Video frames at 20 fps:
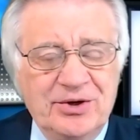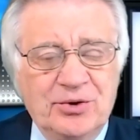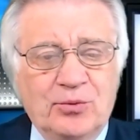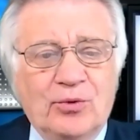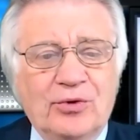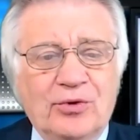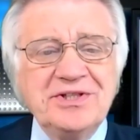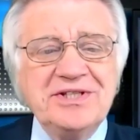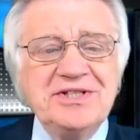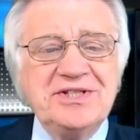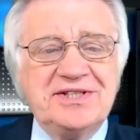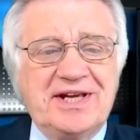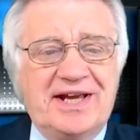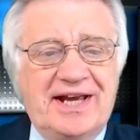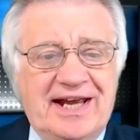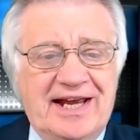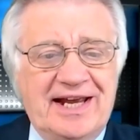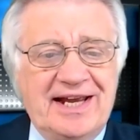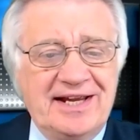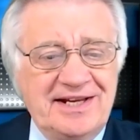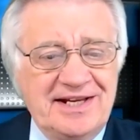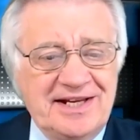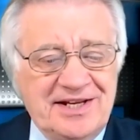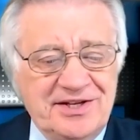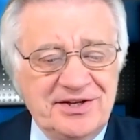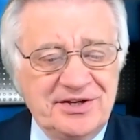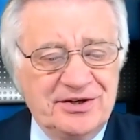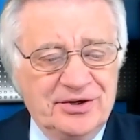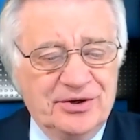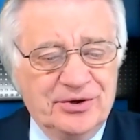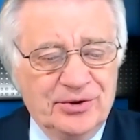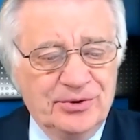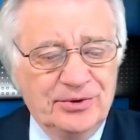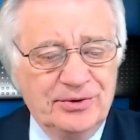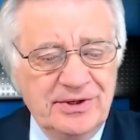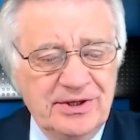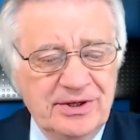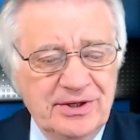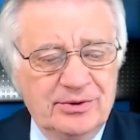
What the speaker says: What is AEO?